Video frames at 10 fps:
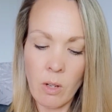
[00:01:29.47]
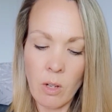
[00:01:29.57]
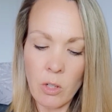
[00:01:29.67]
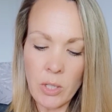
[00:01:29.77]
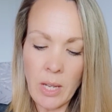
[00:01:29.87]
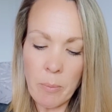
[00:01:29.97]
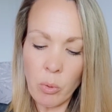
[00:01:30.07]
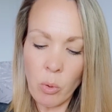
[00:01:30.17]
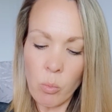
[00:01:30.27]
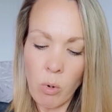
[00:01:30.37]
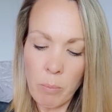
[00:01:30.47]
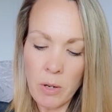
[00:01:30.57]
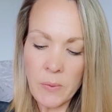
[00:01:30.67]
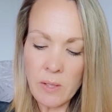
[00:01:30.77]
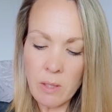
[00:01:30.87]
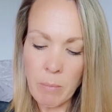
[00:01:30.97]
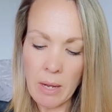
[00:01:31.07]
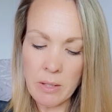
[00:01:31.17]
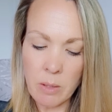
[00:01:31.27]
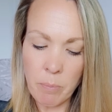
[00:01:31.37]
So they brought what Moses
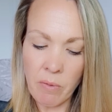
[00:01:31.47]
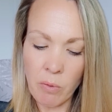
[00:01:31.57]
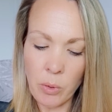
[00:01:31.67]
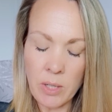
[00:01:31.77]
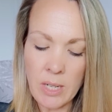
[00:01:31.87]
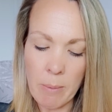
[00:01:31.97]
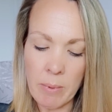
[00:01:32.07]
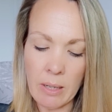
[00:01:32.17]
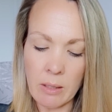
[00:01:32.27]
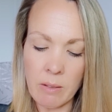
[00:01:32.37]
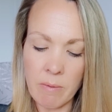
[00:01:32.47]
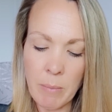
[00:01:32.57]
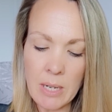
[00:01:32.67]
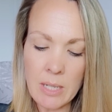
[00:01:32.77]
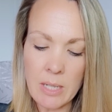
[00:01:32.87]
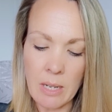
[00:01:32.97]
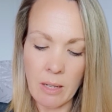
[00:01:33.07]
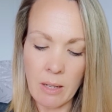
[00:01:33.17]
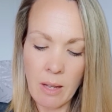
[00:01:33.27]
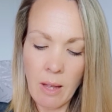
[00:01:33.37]
commanded before the tabernacle of
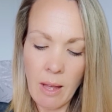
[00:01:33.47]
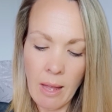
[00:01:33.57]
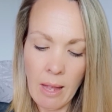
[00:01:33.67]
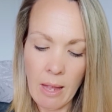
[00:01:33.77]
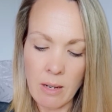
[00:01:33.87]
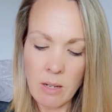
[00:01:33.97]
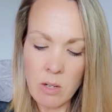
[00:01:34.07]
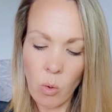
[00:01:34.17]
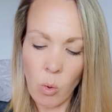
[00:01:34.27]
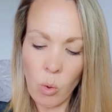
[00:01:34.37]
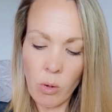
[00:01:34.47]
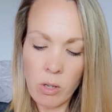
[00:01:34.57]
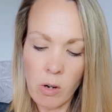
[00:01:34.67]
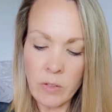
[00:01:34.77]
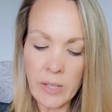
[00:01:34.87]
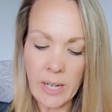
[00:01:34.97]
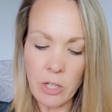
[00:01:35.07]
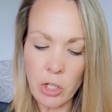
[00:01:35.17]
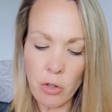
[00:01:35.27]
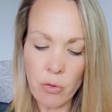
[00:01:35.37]
meeting, and all the
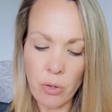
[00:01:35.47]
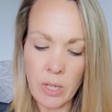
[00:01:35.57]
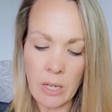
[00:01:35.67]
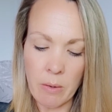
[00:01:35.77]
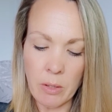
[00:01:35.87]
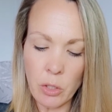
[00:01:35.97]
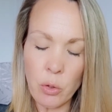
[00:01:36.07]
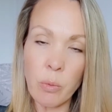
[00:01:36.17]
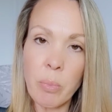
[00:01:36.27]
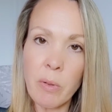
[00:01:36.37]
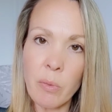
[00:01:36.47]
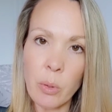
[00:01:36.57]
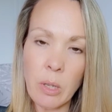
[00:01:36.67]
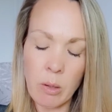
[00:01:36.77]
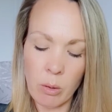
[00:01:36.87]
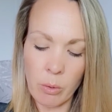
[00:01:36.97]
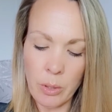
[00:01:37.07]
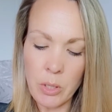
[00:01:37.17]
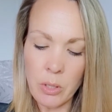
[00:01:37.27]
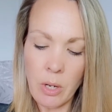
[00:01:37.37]
congregation drew near and stood before the Lord.